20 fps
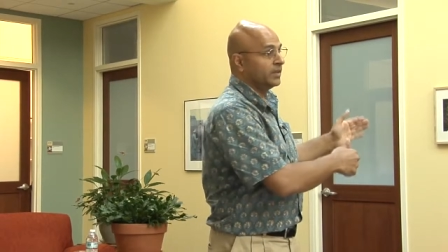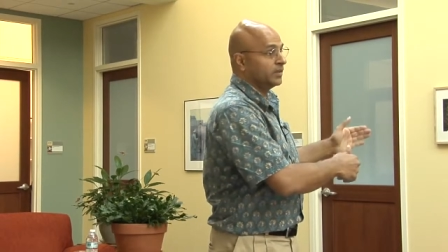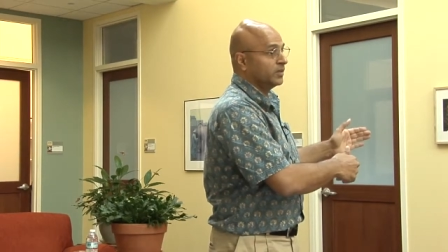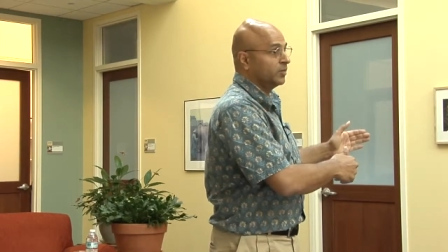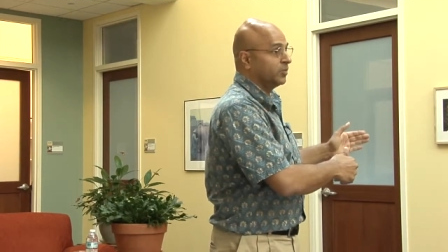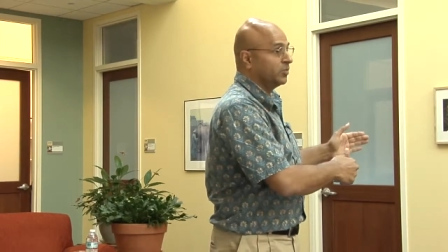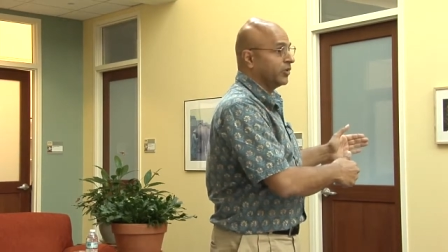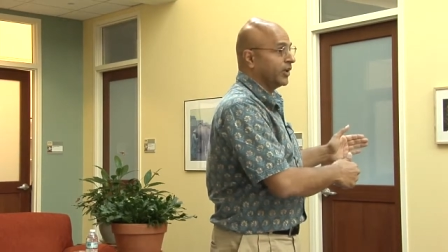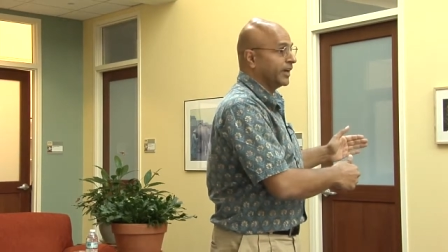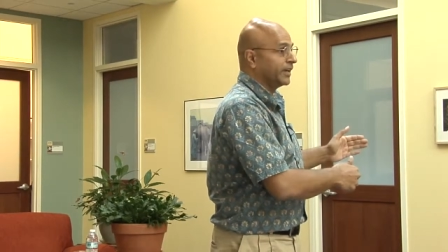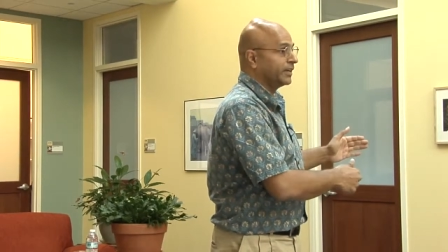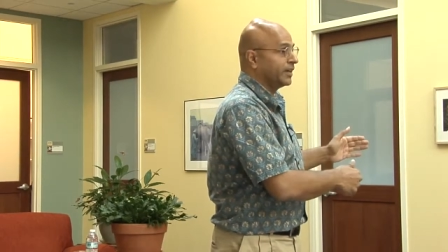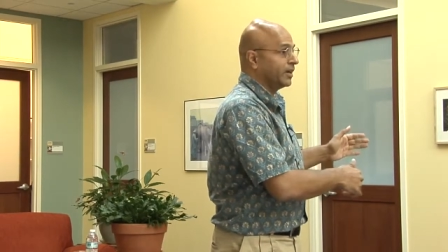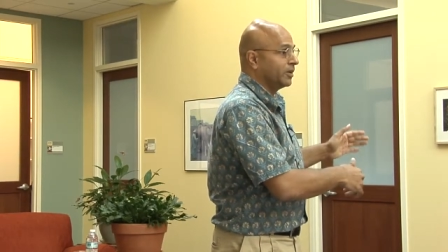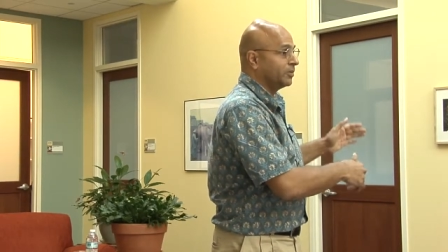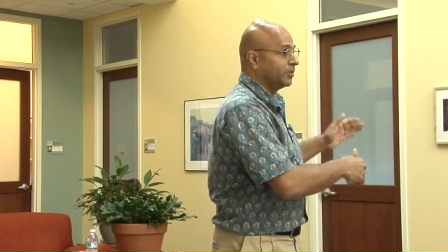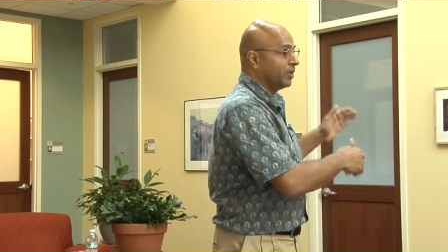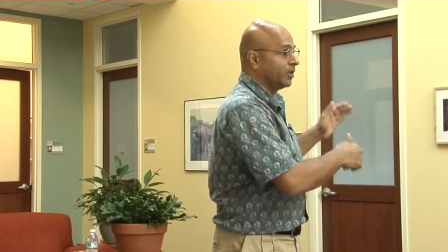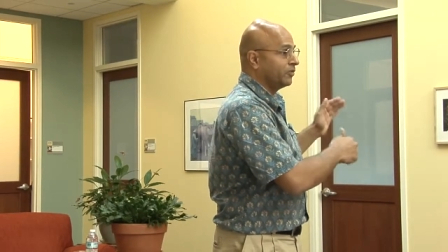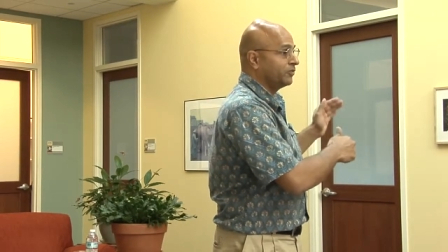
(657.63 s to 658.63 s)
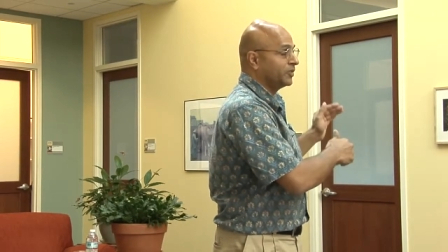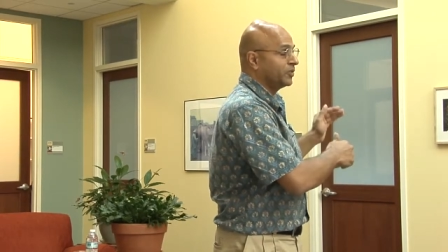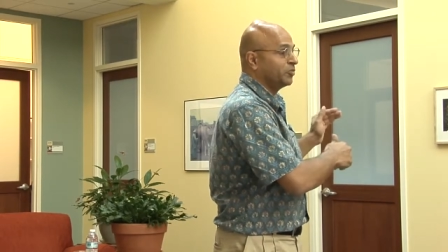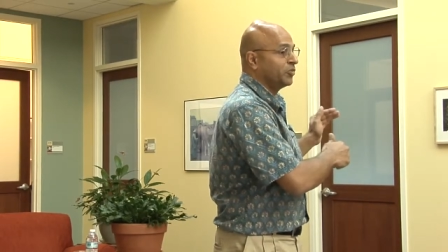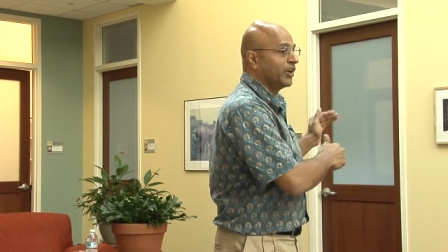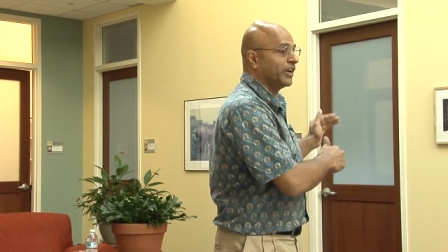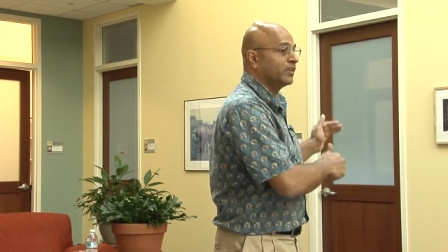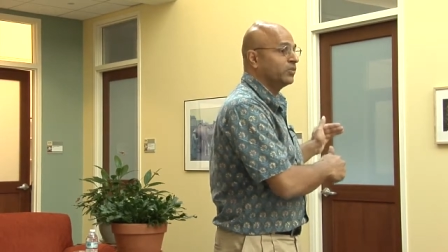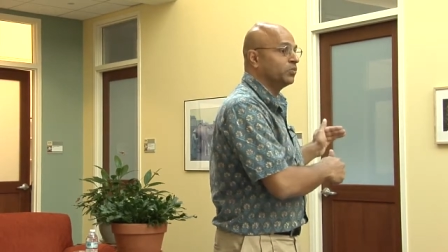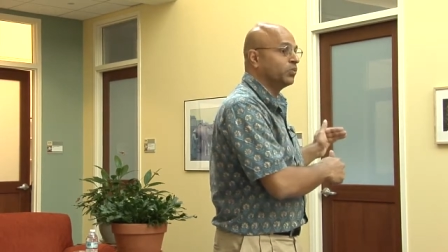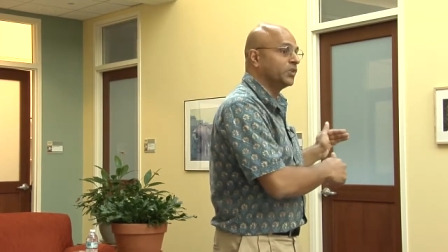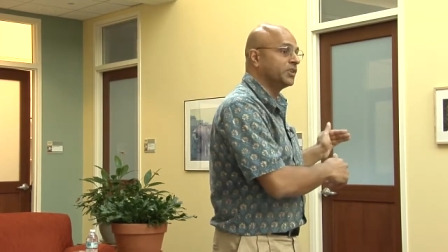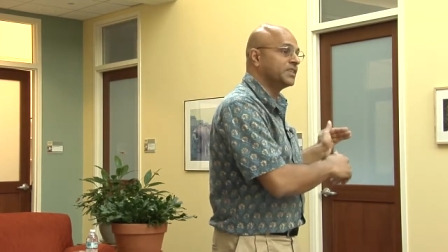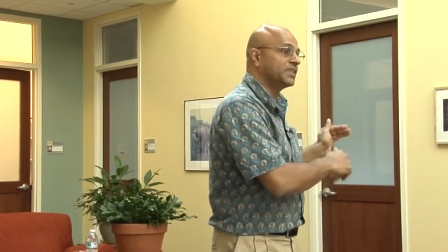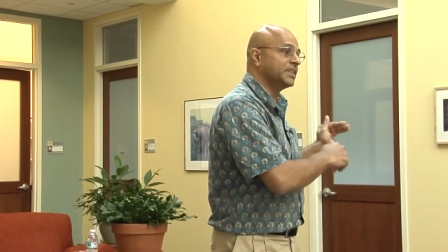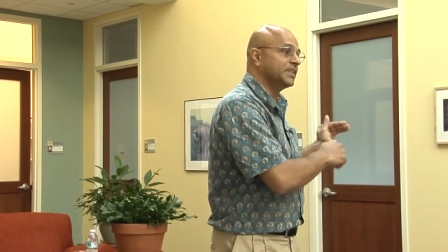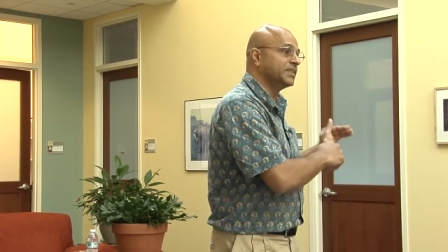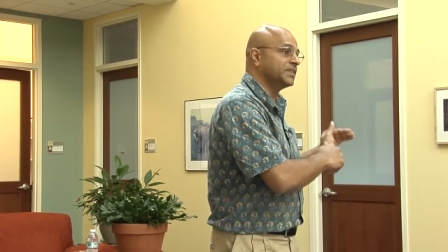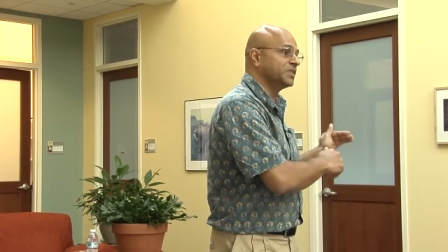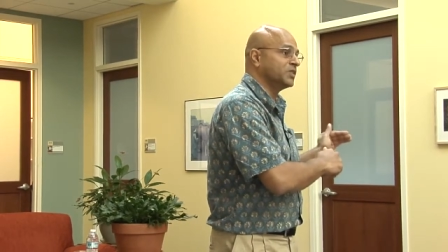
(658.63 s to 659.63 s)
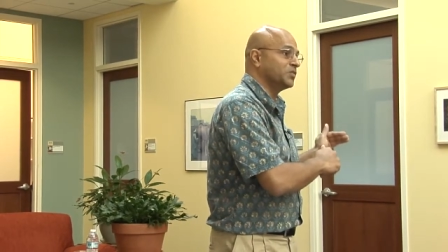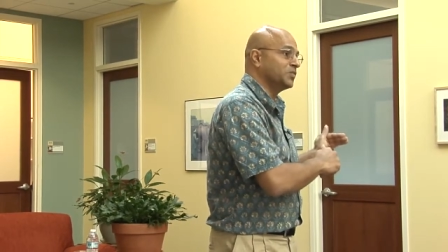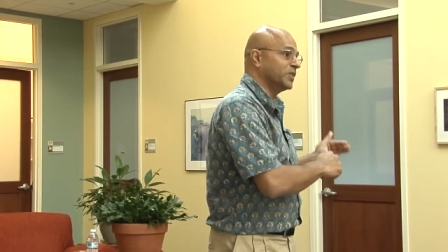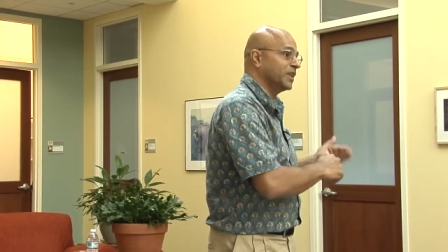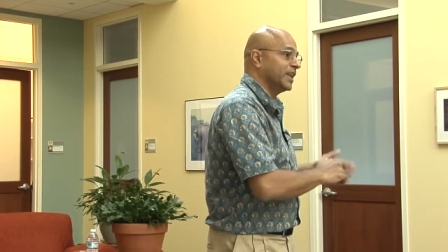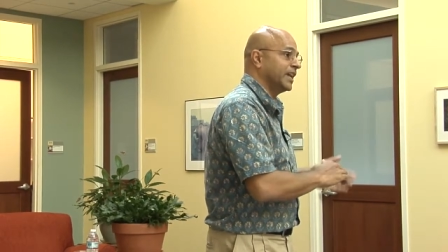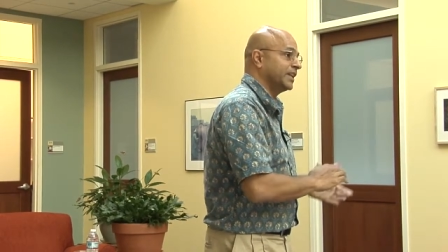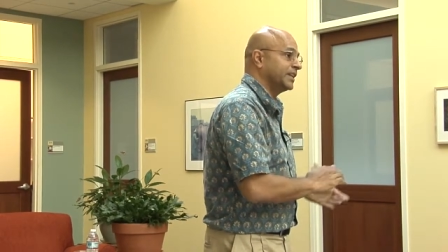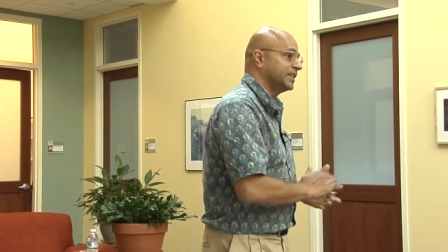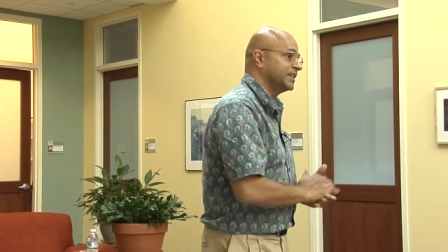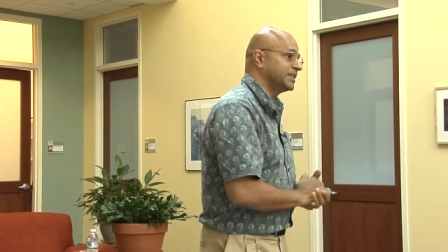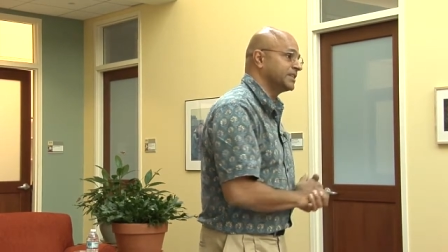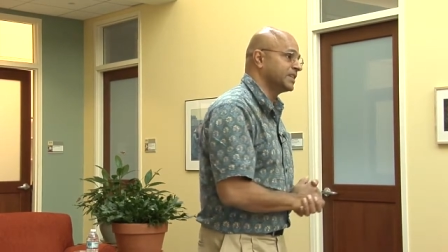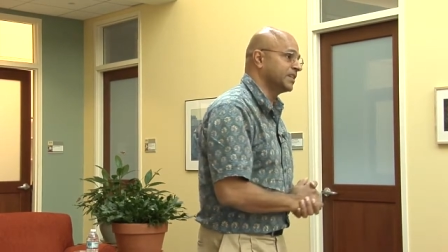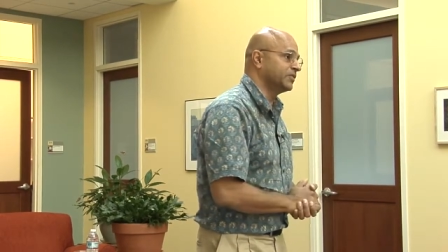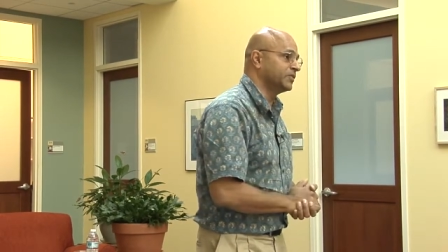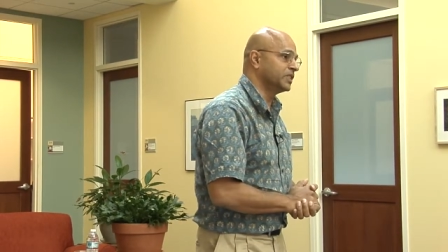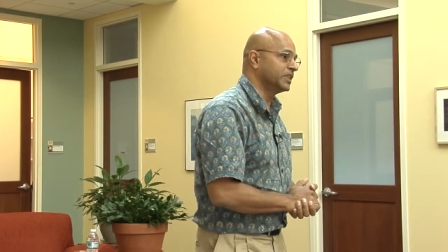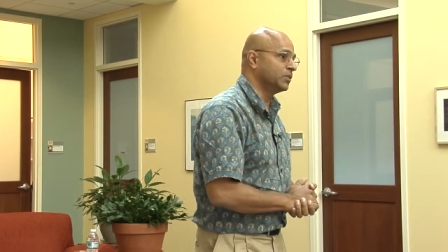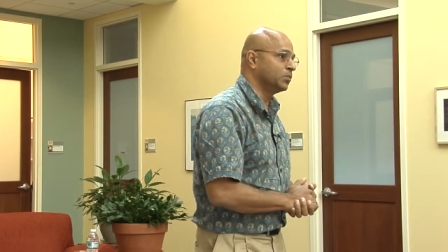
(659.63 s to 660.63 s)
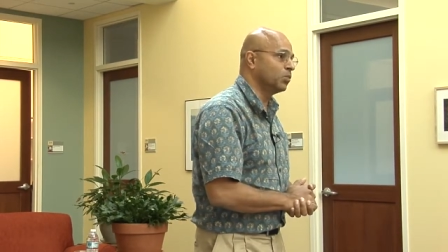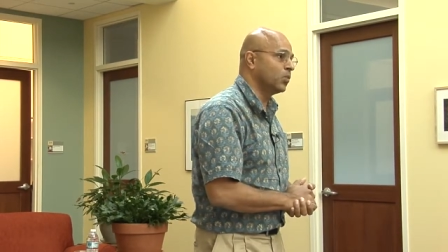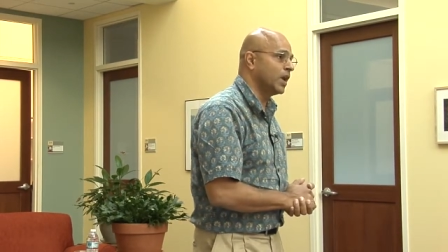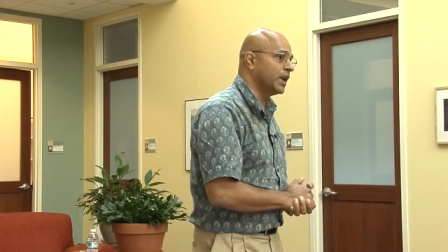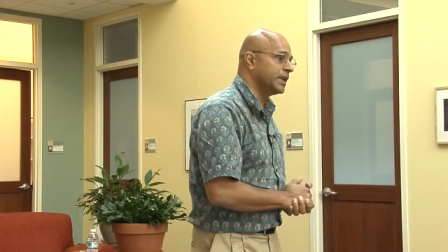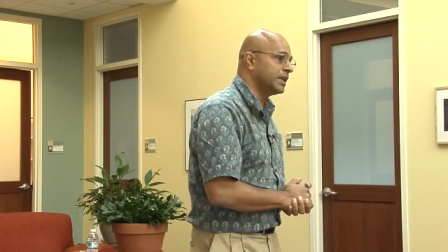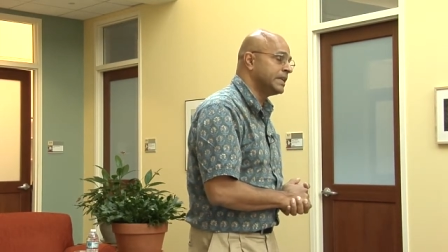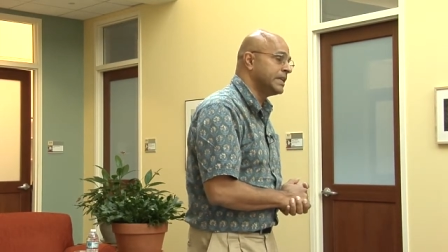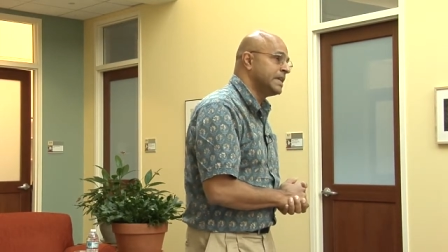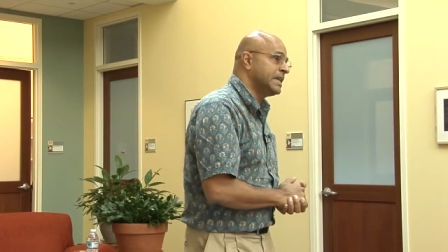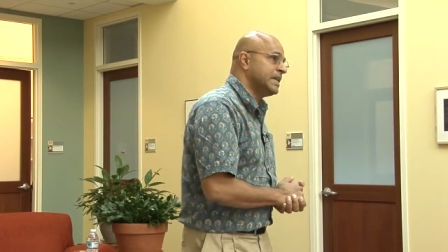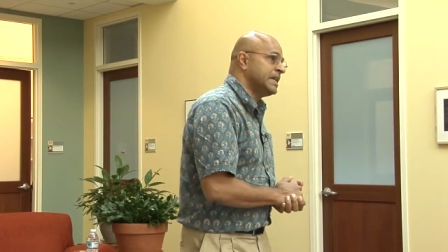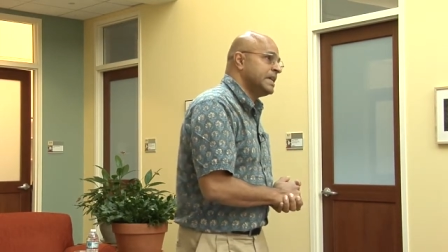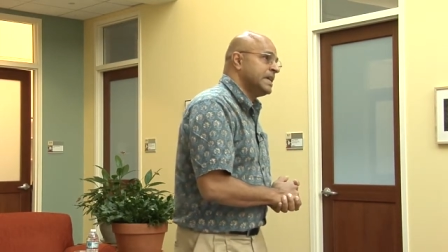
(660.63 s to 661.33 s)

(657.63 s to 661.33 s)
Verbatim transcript: the breakdown of the Bretton Woods system in 1971.